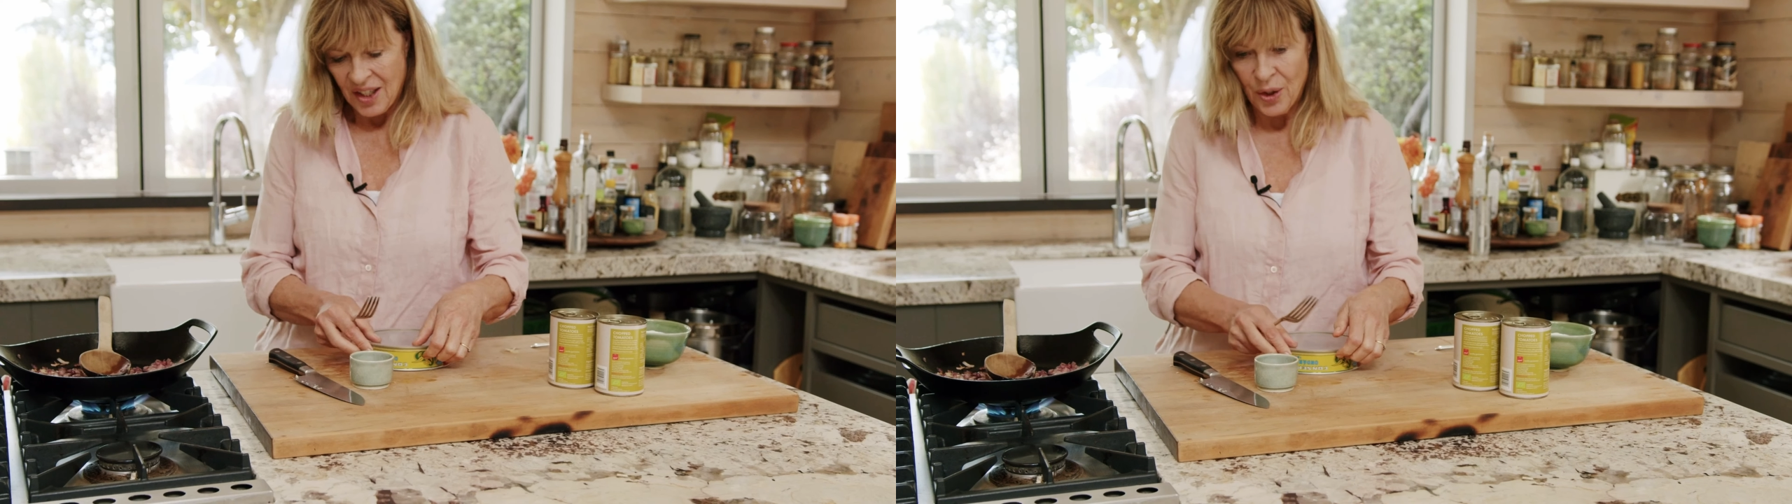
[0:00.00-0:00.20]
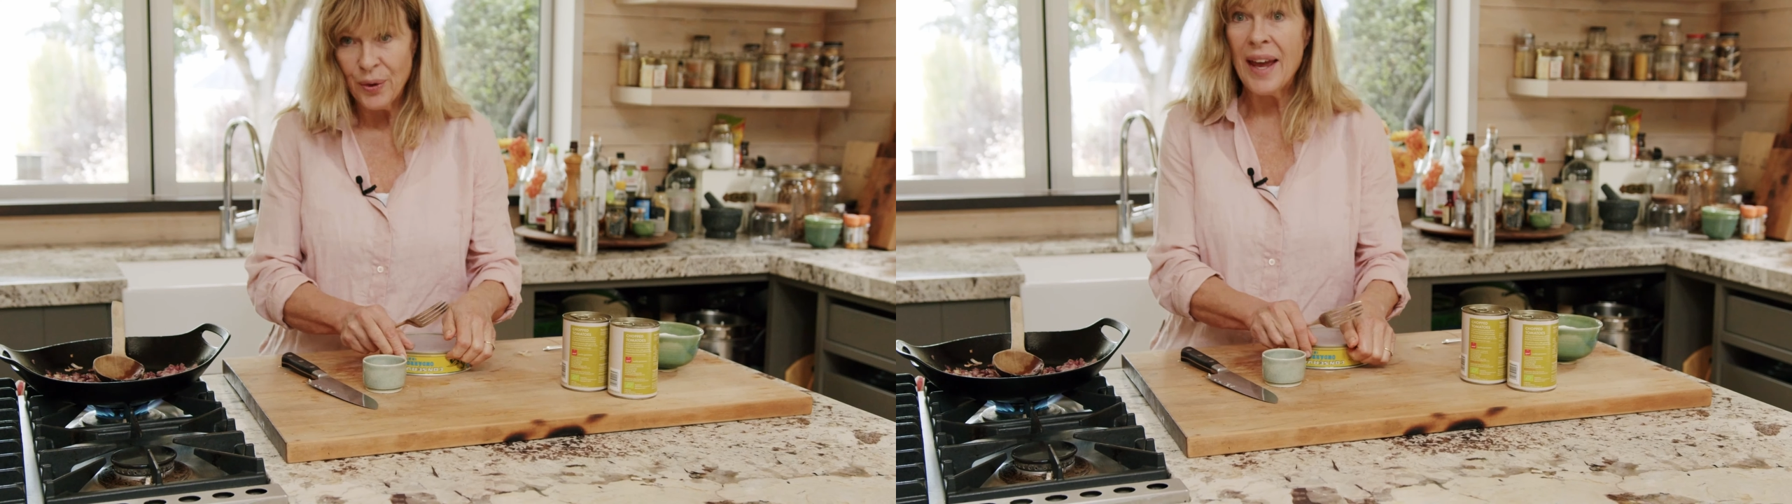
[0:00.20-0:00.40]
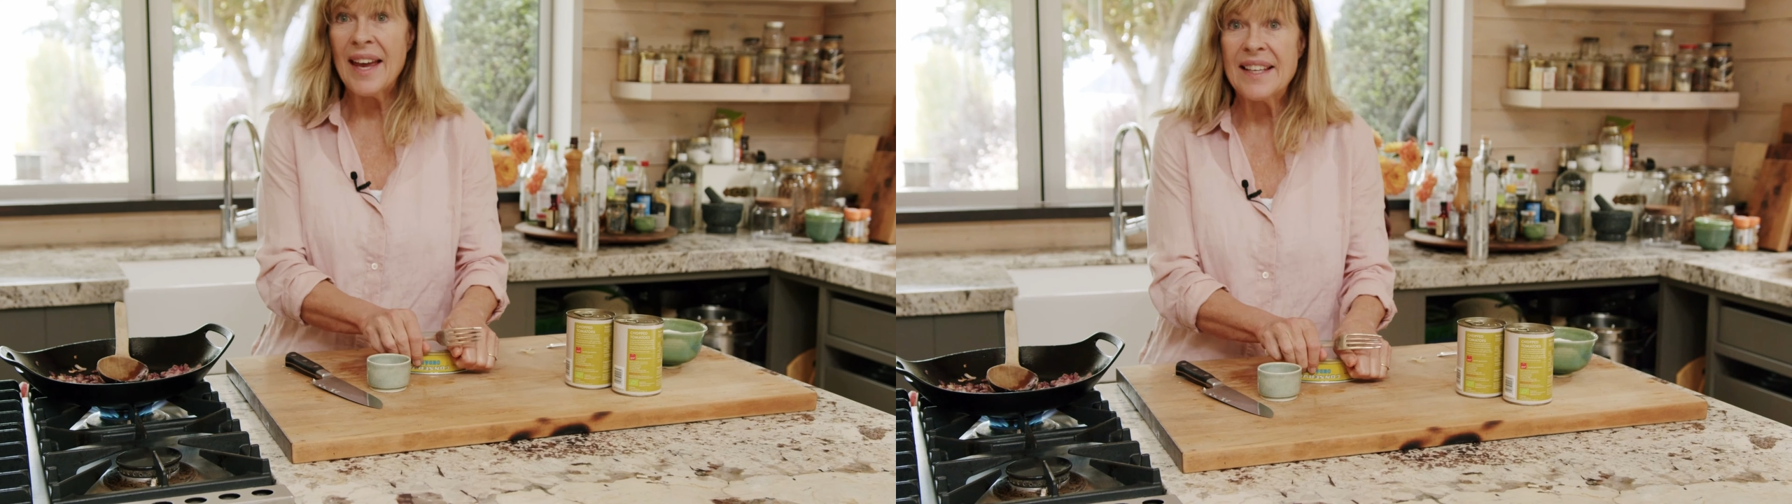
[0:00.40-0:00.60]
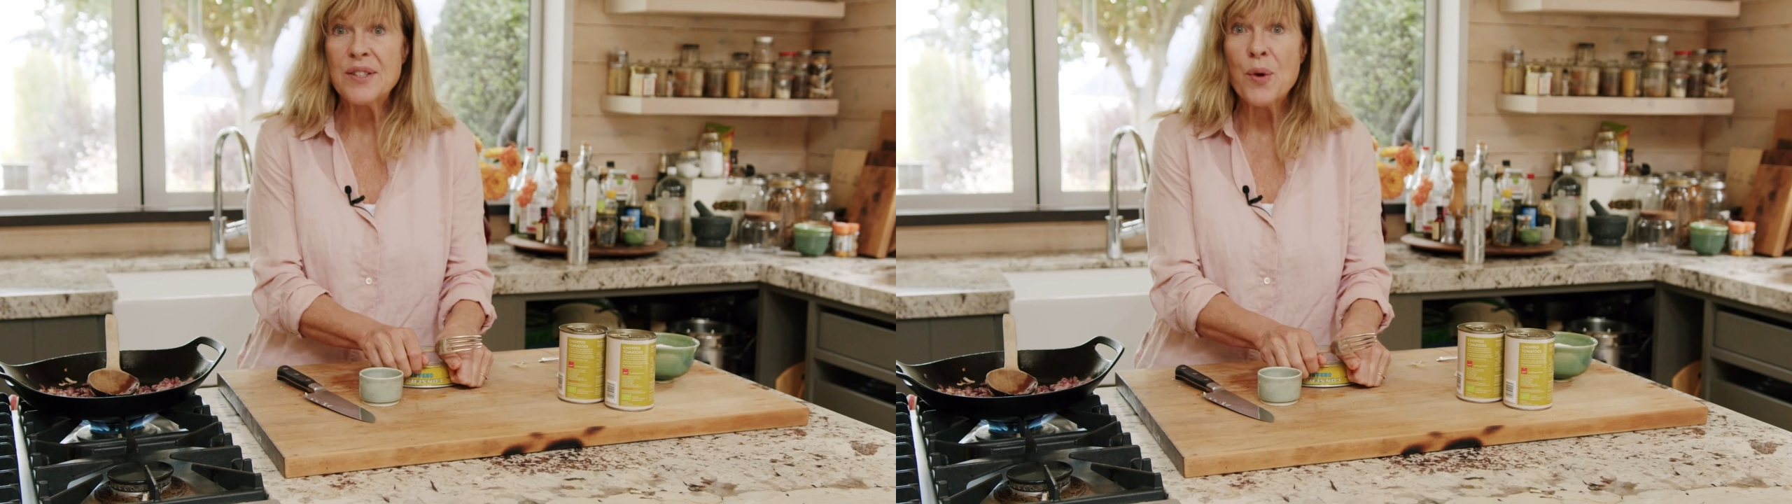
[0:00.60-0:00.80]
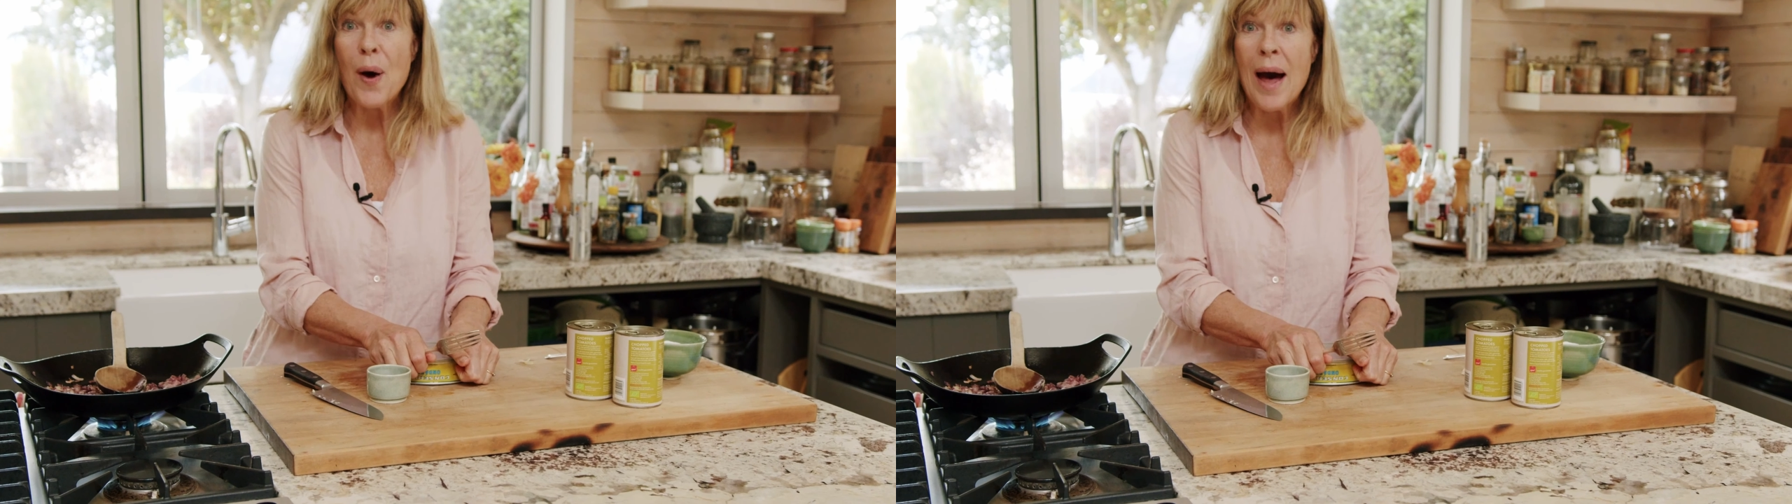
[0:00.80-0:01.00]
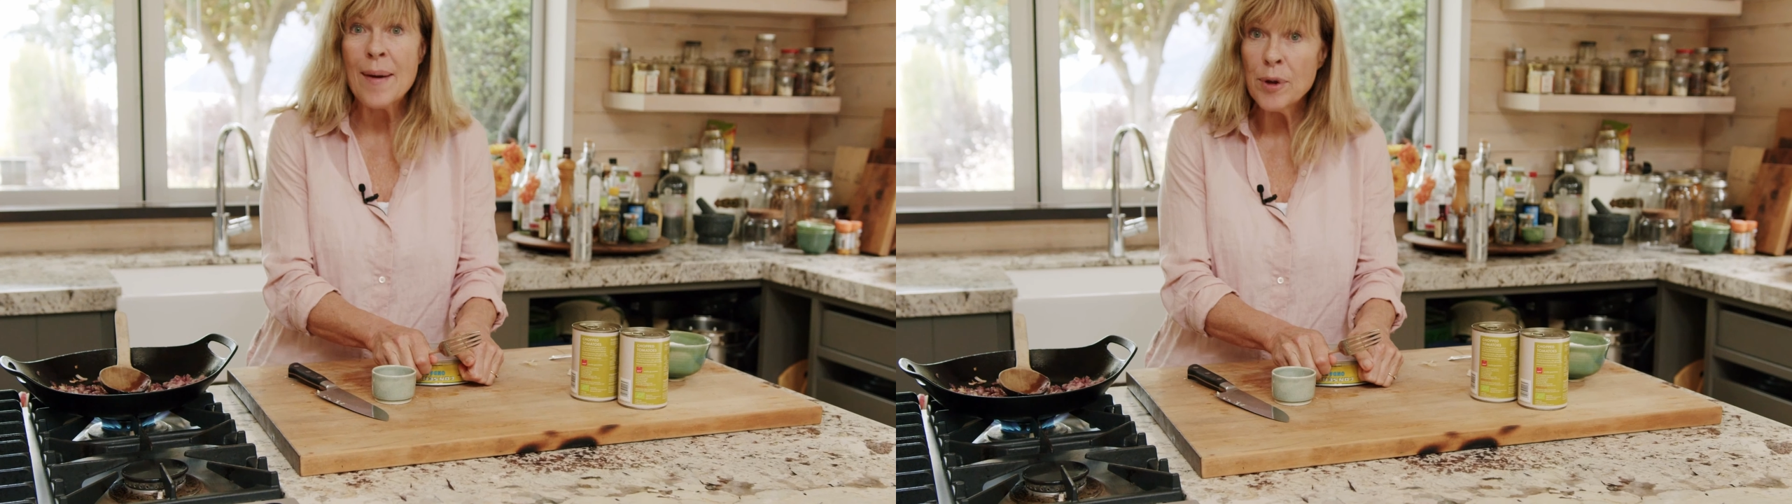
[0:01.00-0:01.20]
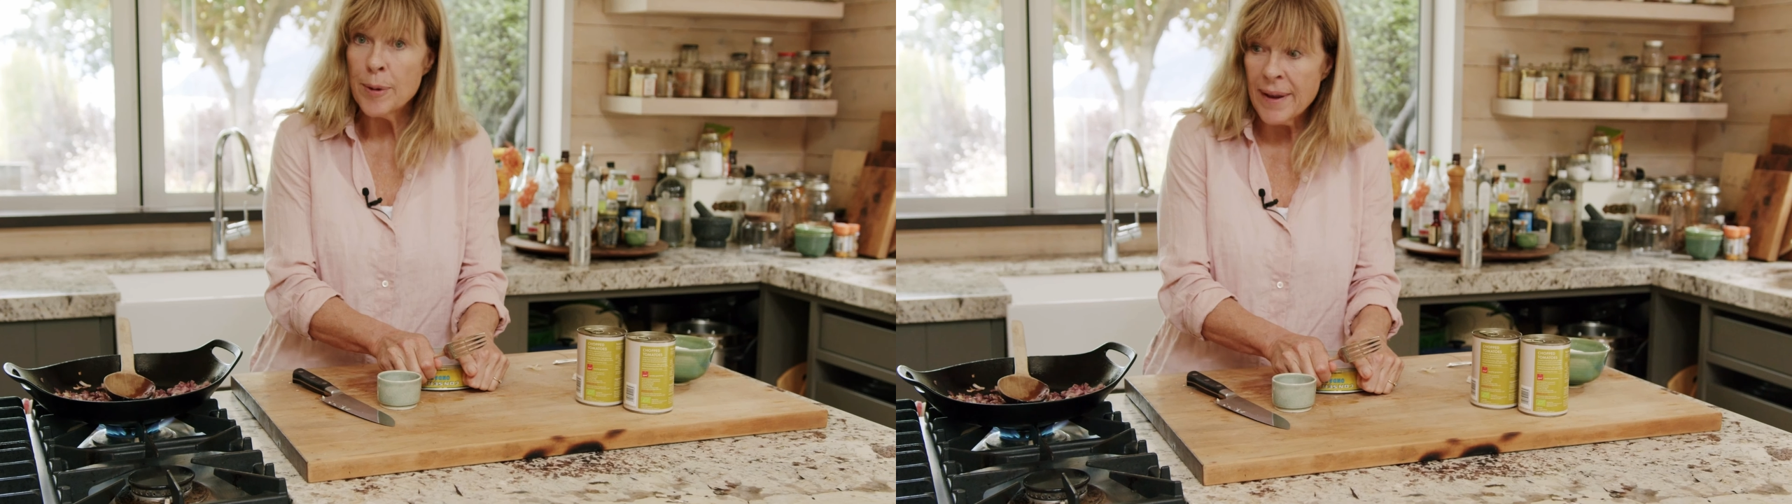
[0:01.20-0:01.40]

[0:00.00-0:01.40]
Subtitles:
Okay, so I'm going